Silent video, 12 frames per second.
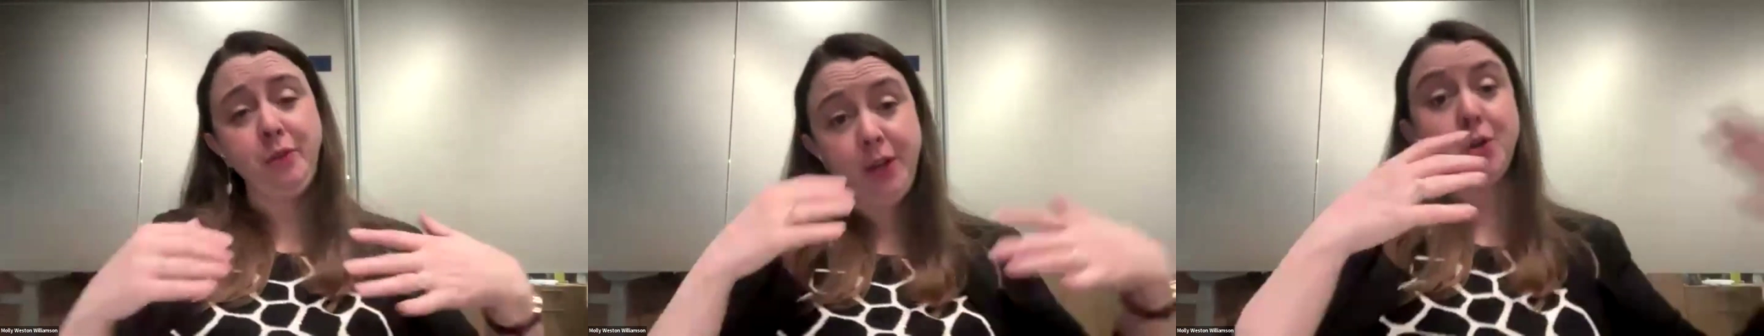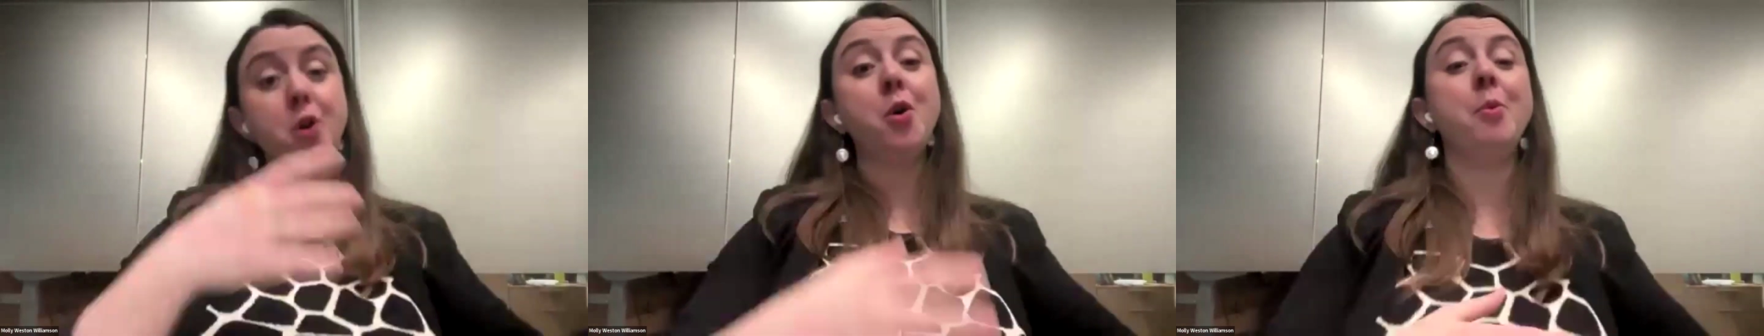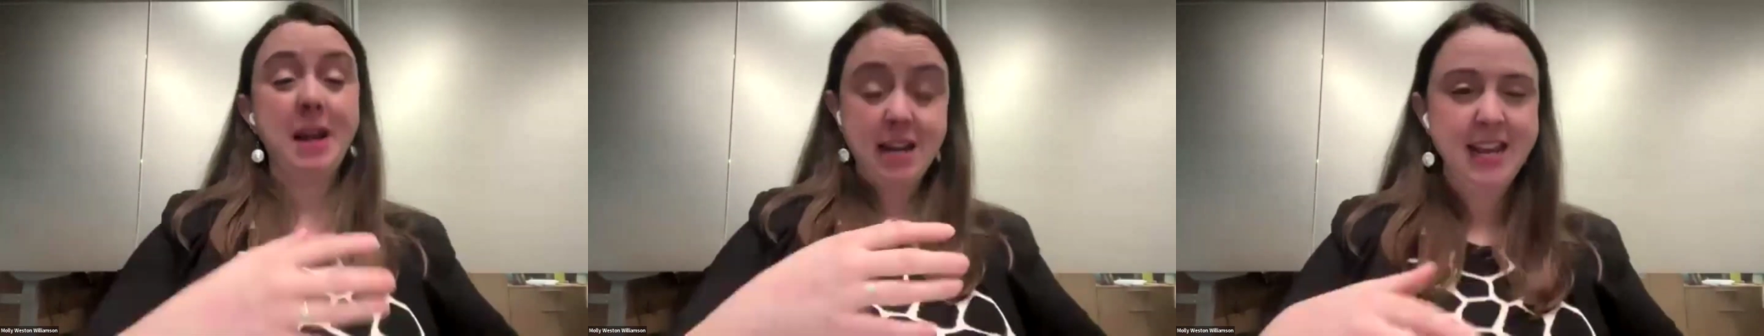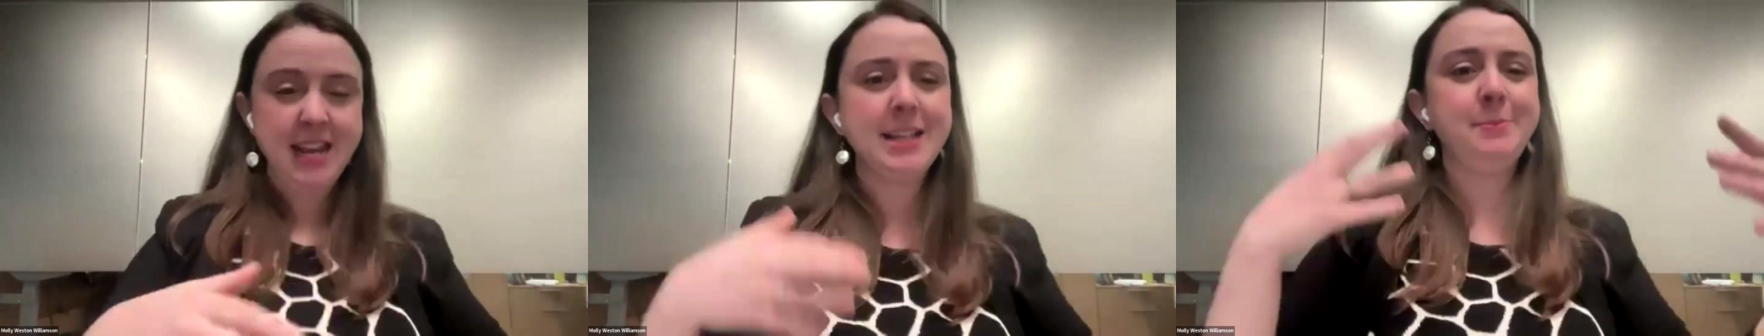rather than no
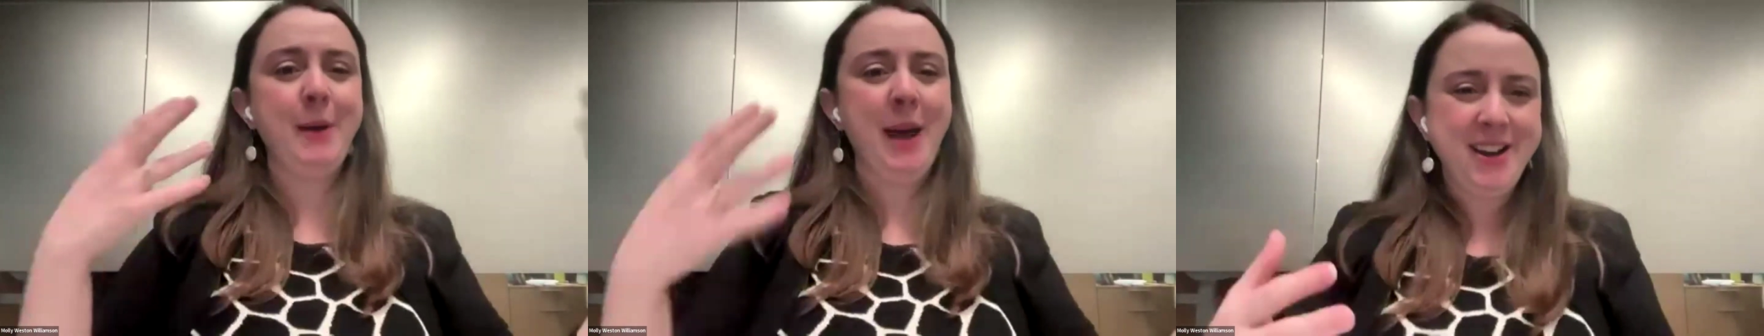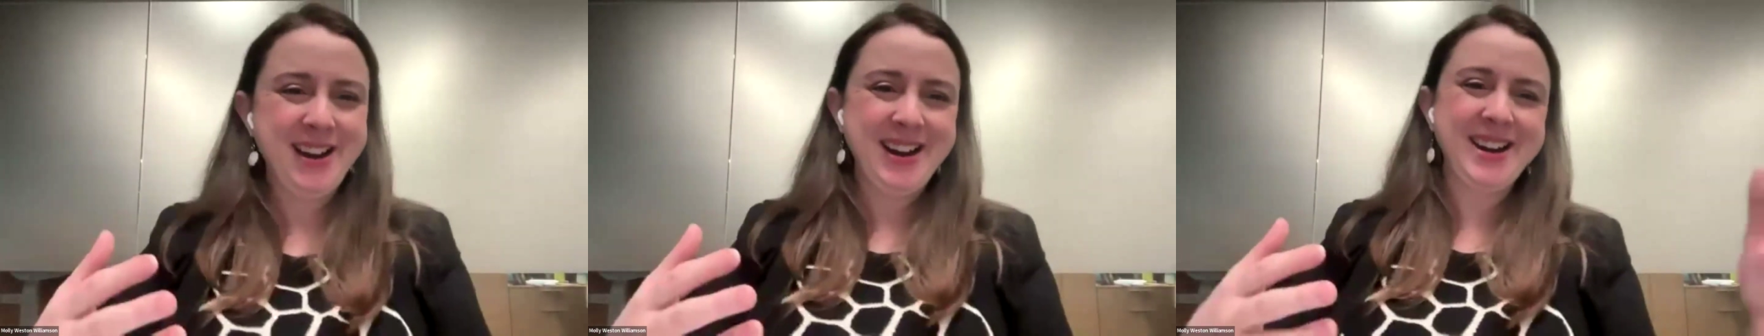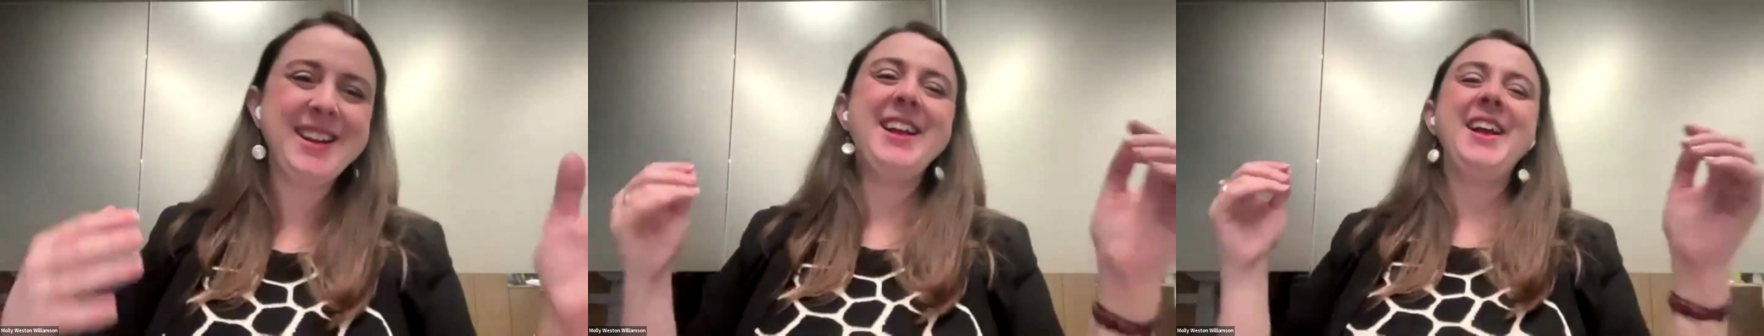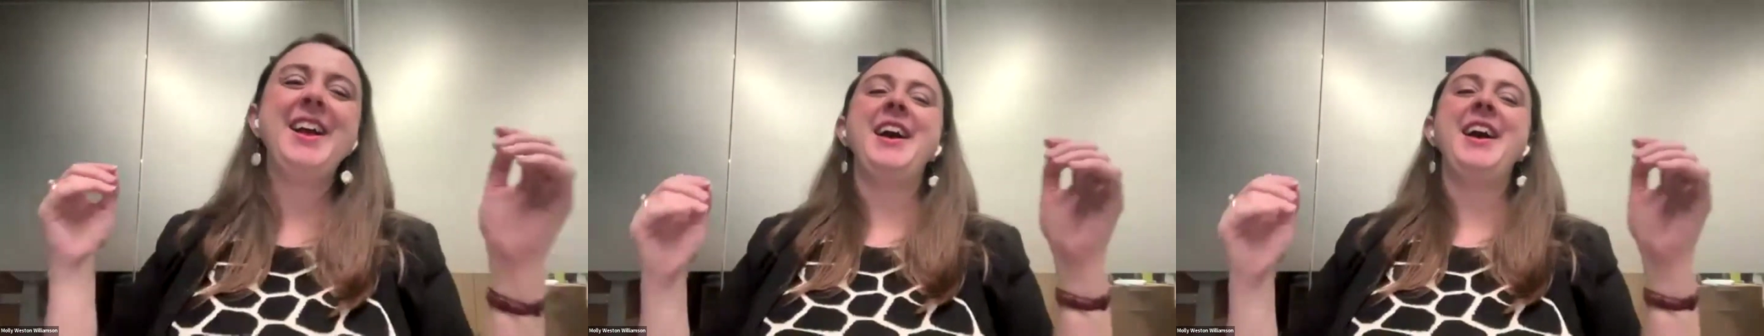money is better